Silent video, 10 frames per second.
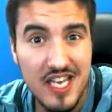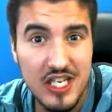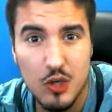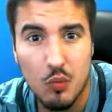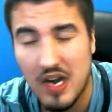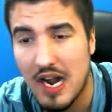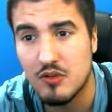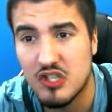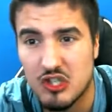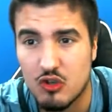session where i
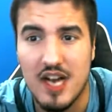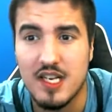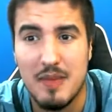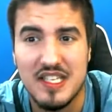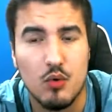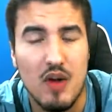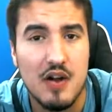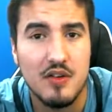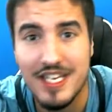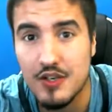was just trying to mess
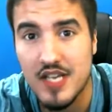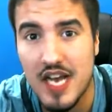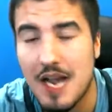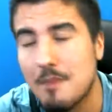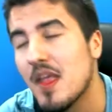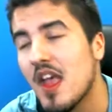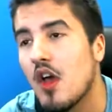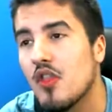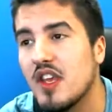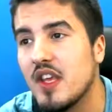around and kill time
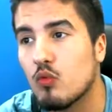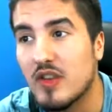the